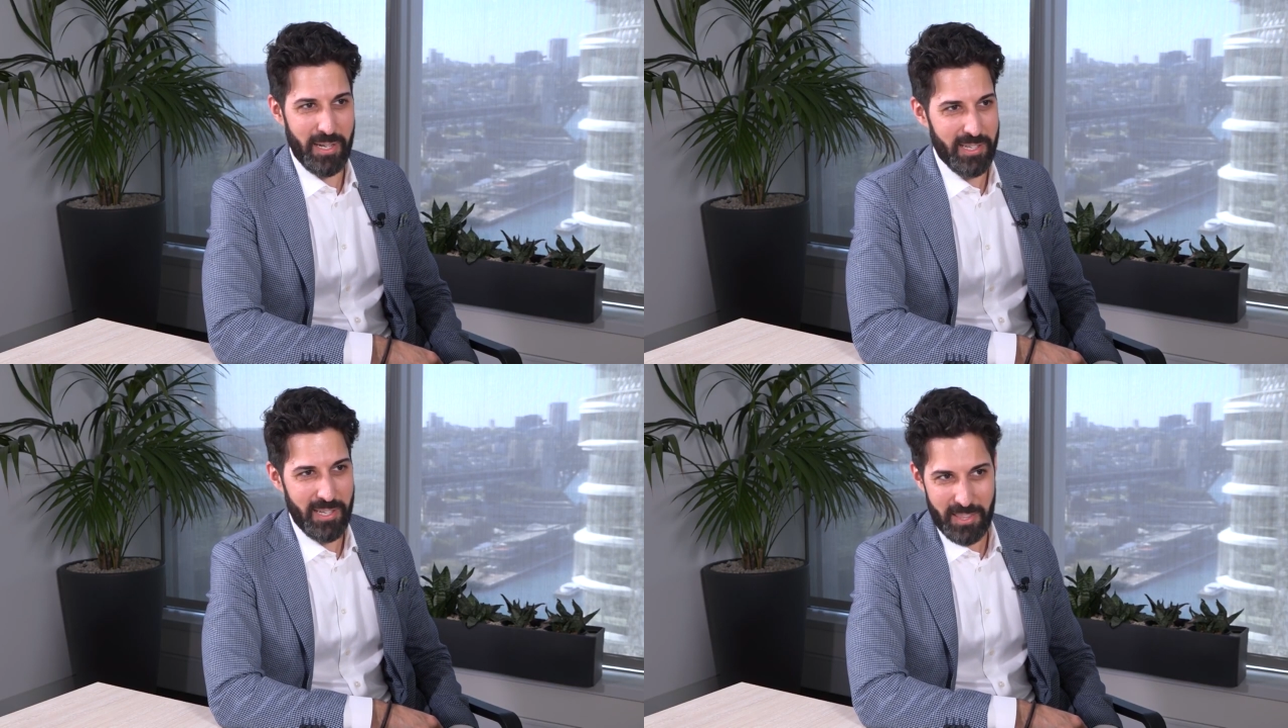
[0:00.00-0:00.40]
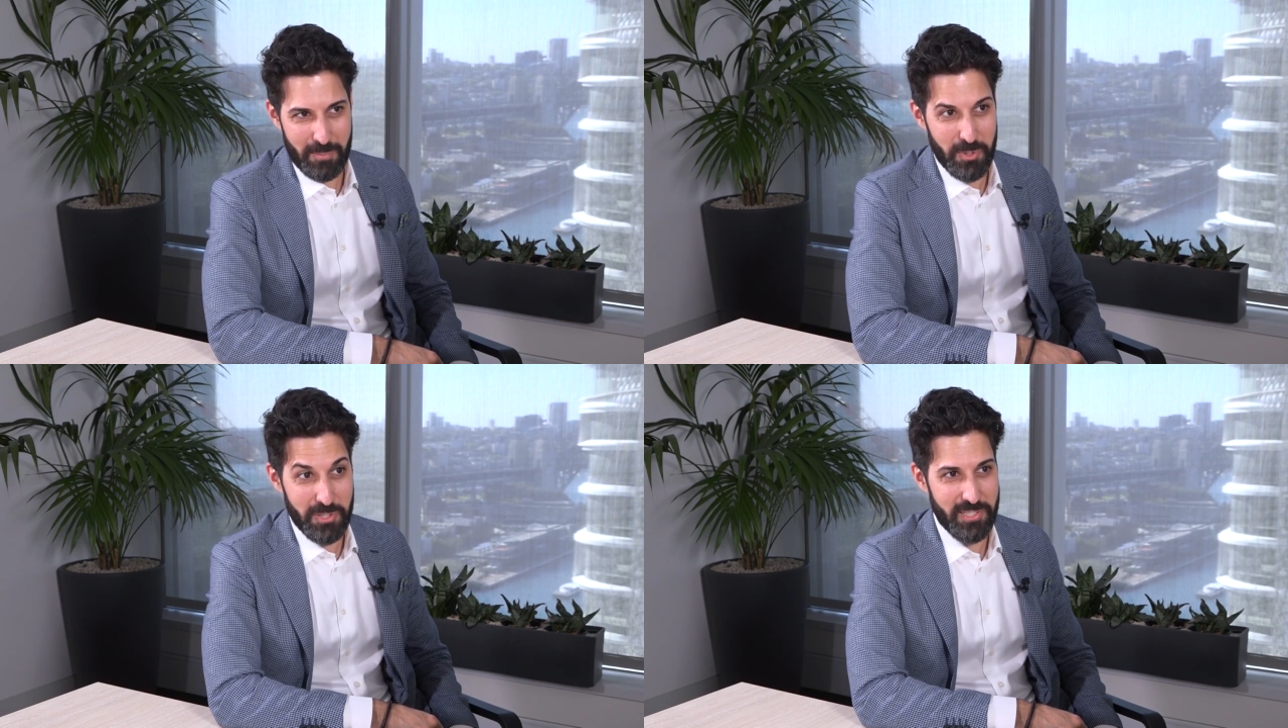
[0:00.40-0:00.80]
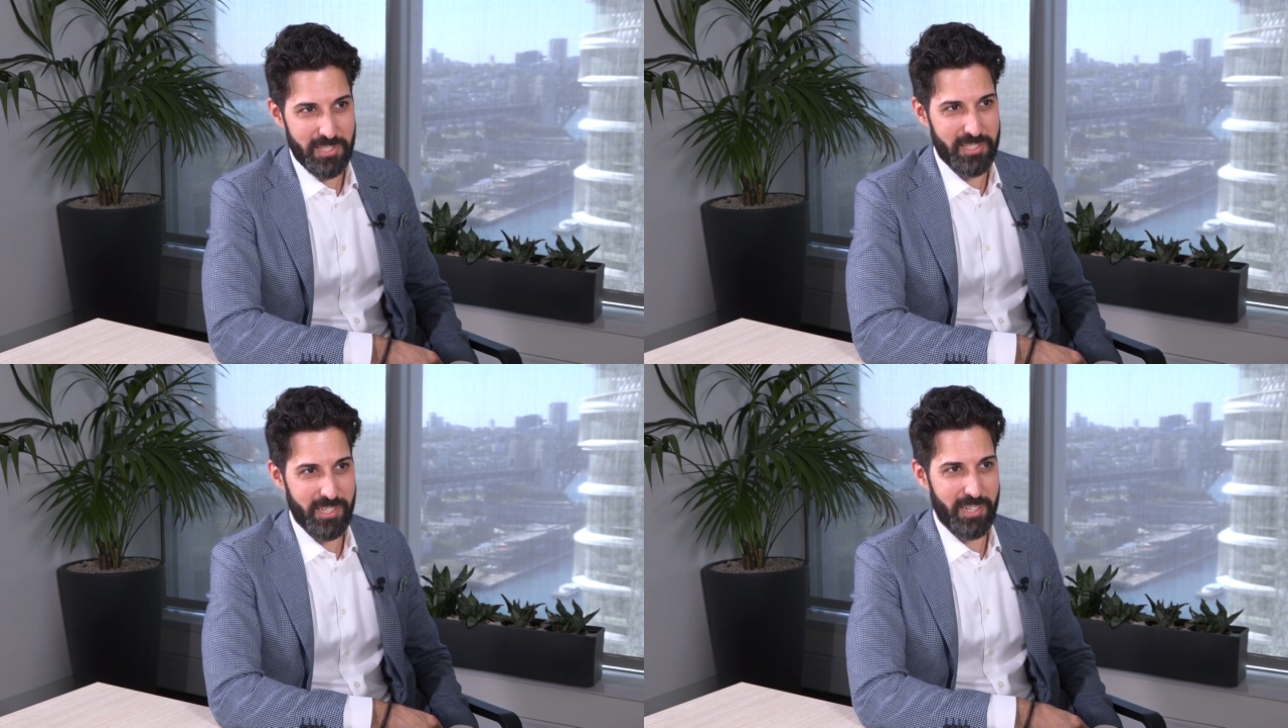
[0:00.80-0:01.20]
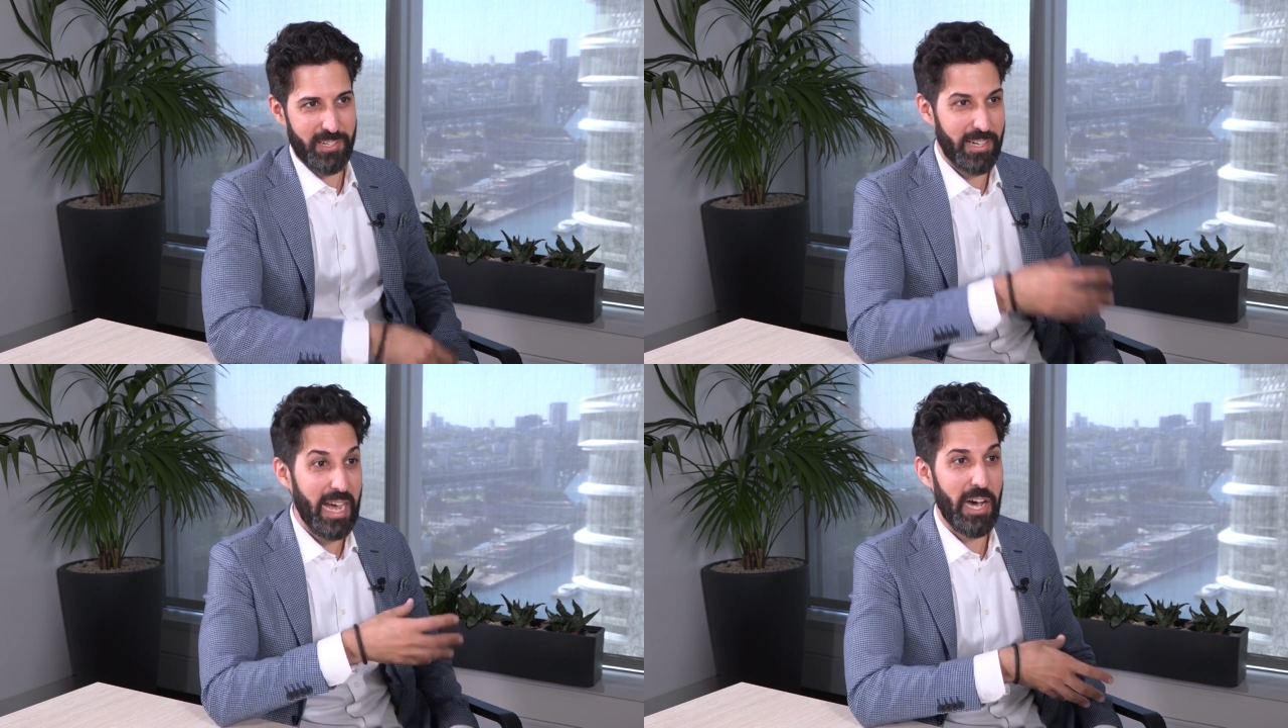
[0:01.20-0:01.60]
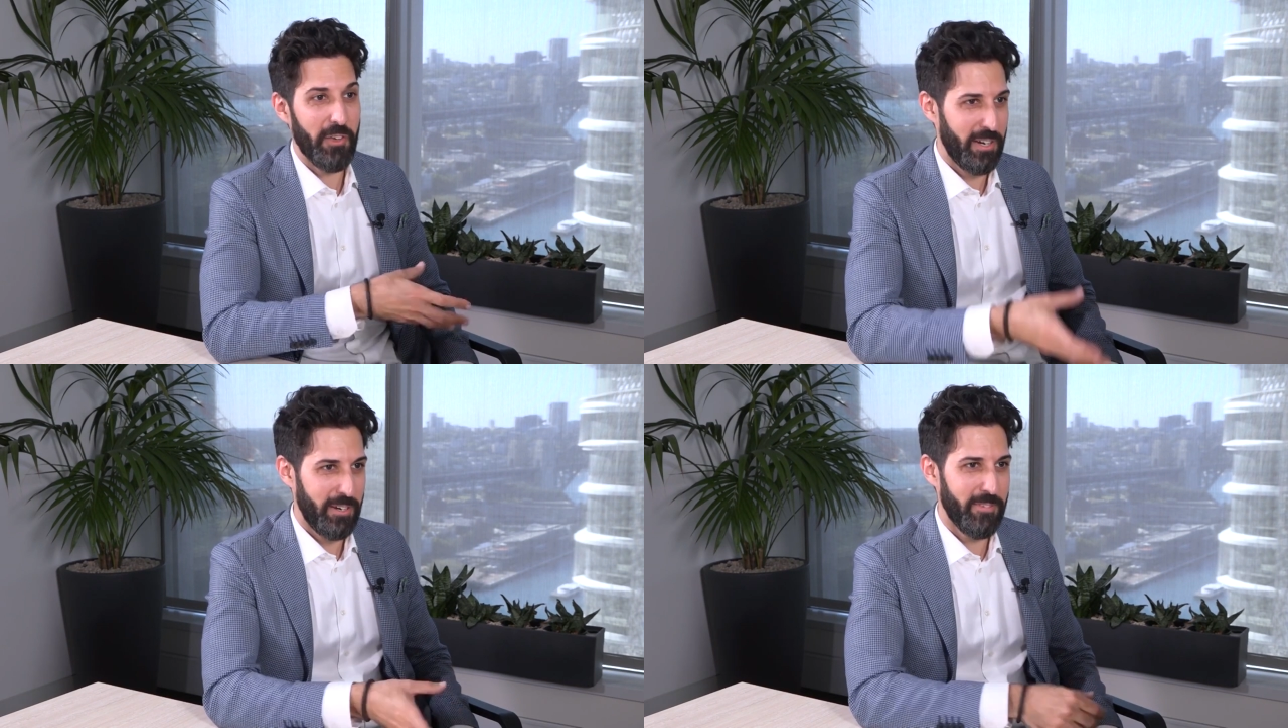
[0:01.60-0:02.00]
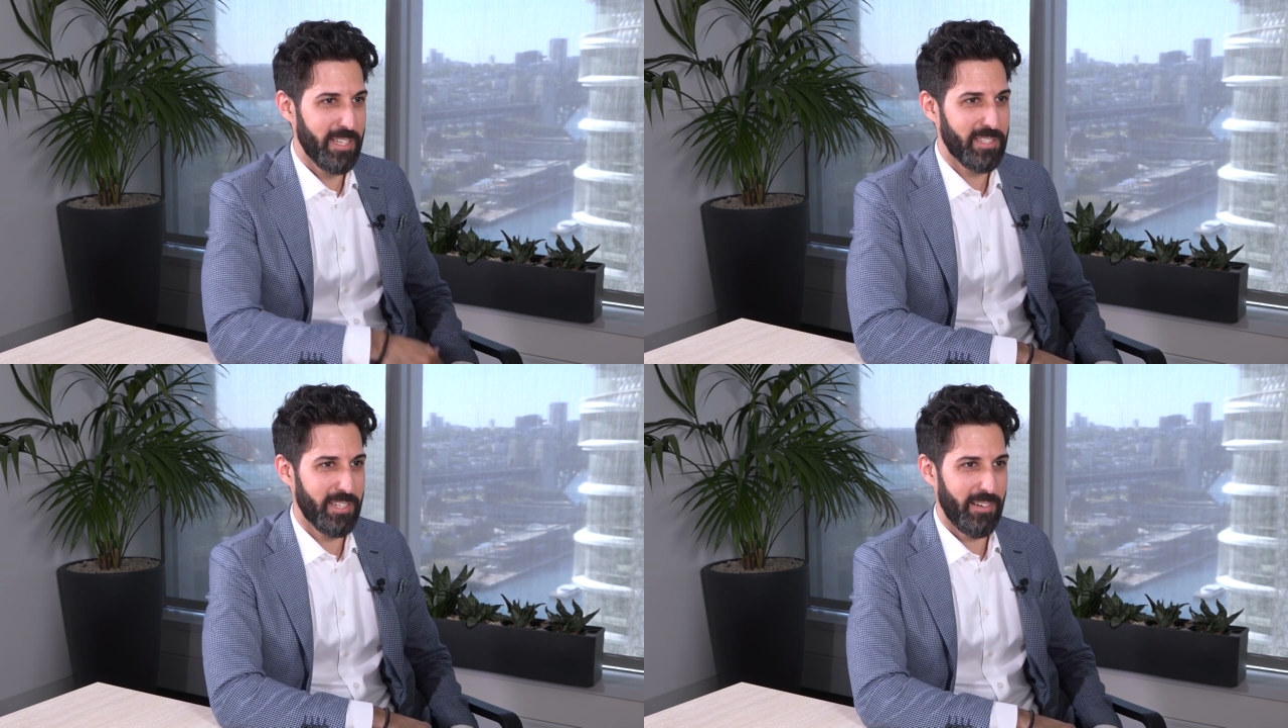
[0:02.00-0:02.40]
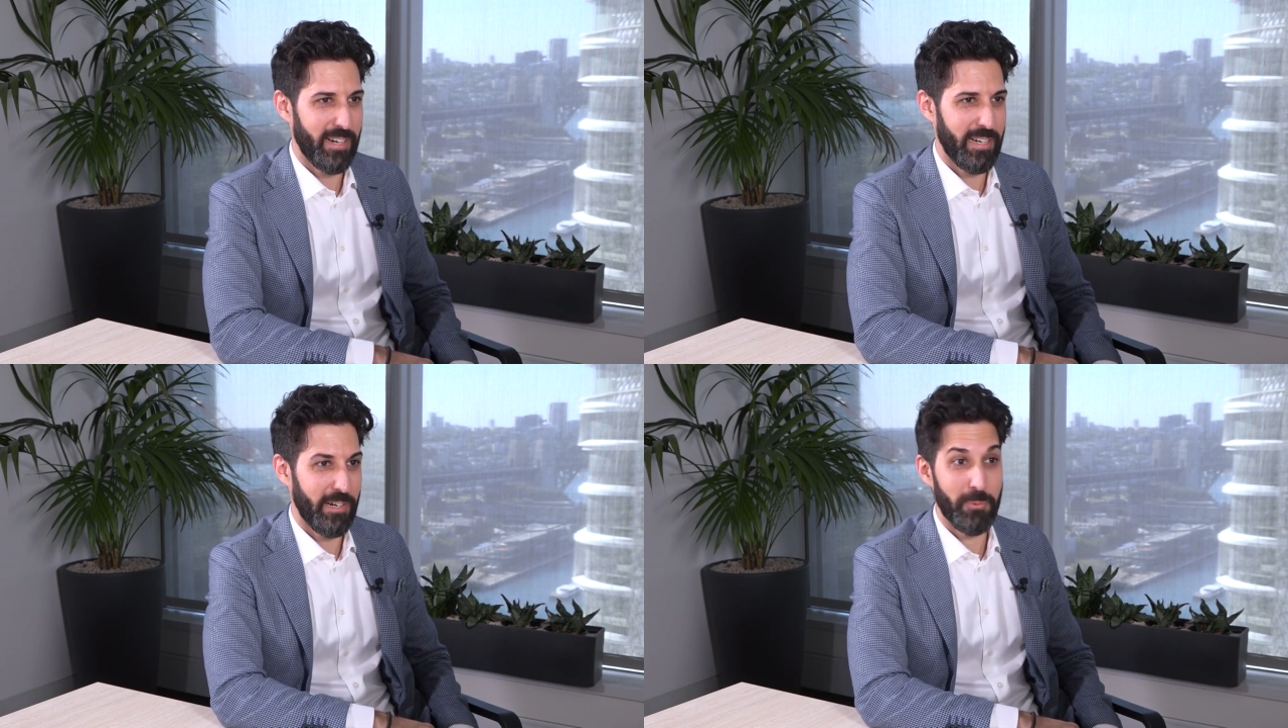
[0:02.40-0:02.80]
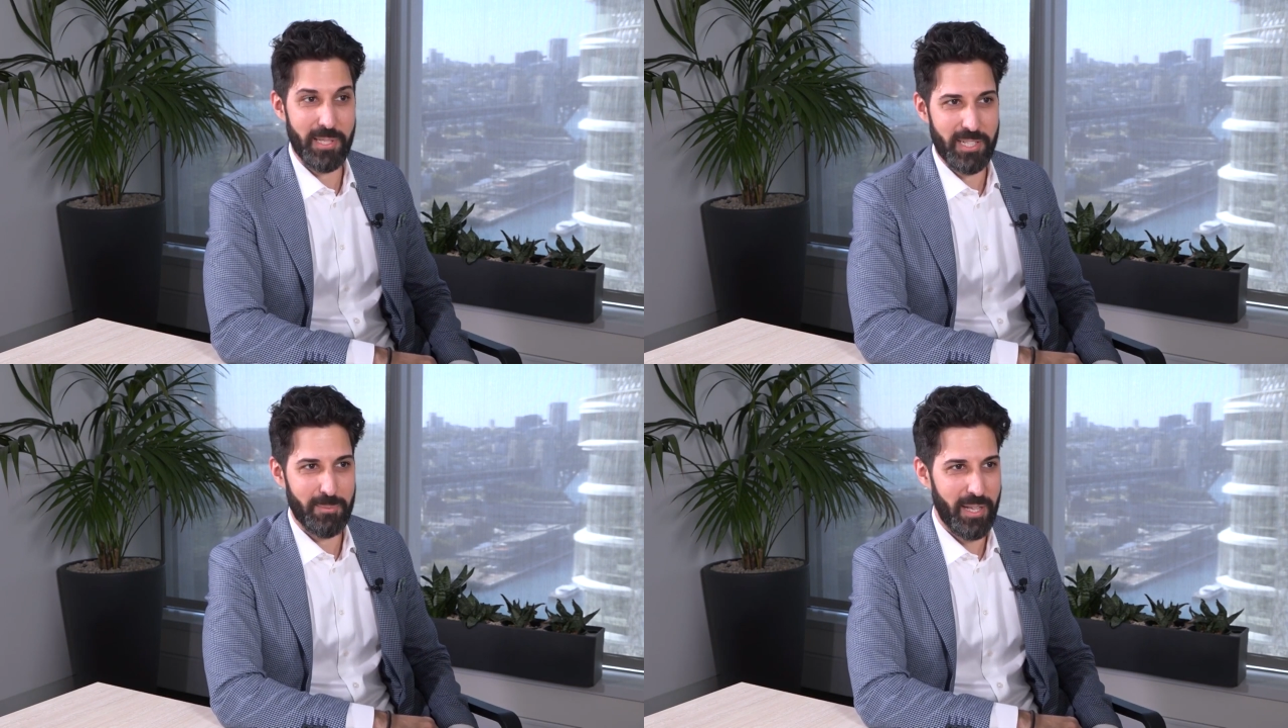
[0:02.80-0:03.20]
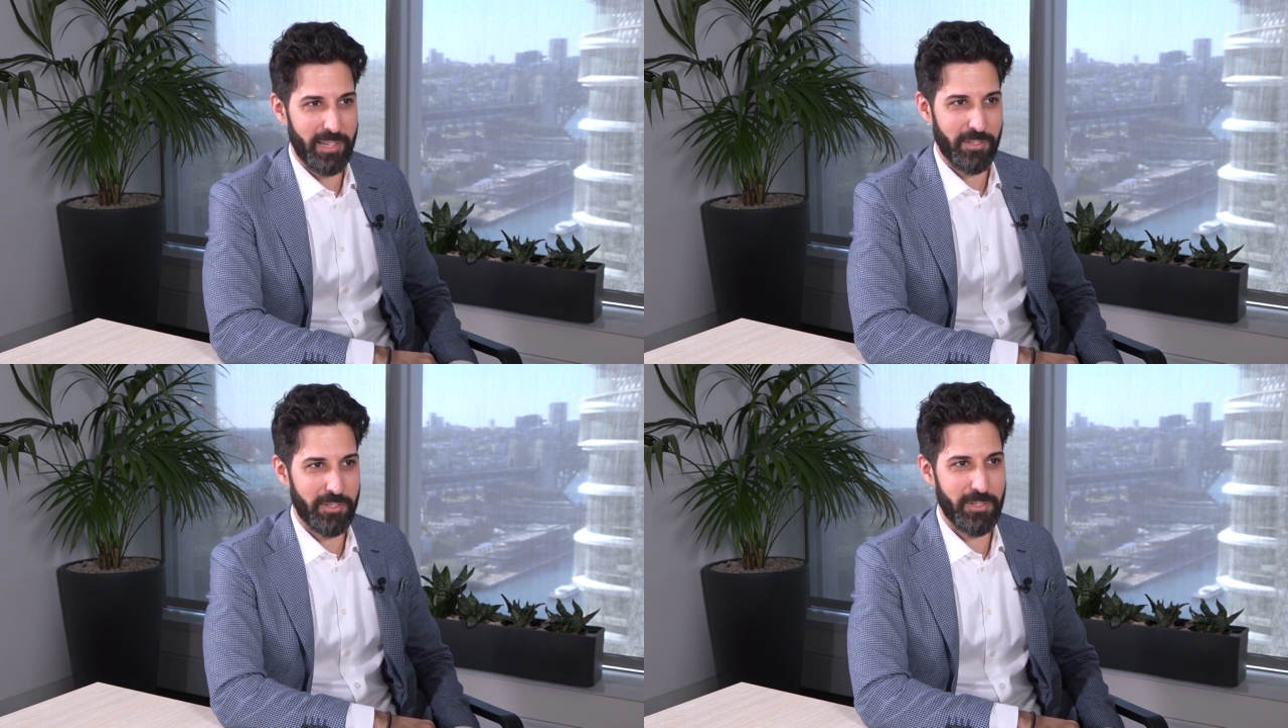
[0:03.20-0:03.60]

I think, most interesting are around how they're investing right now and what they're planning on